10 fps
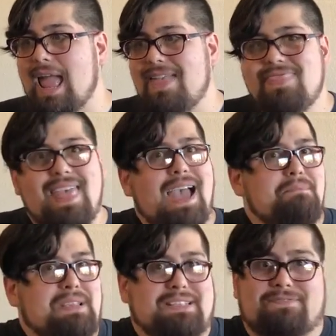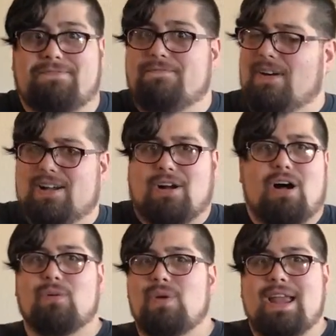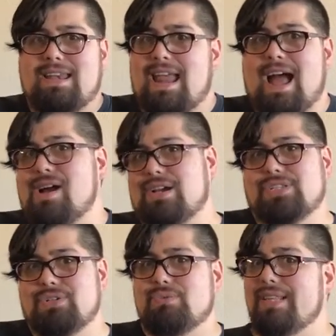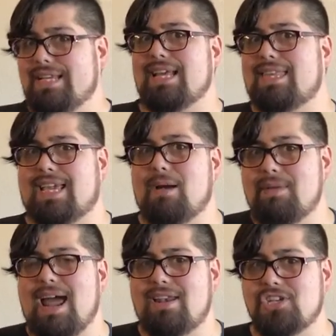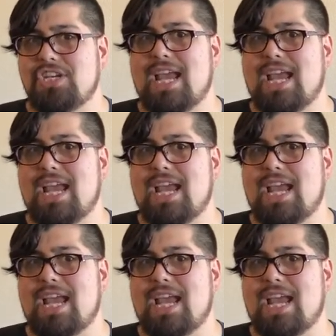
And that means fuck all right now, because there's really nothing coming out in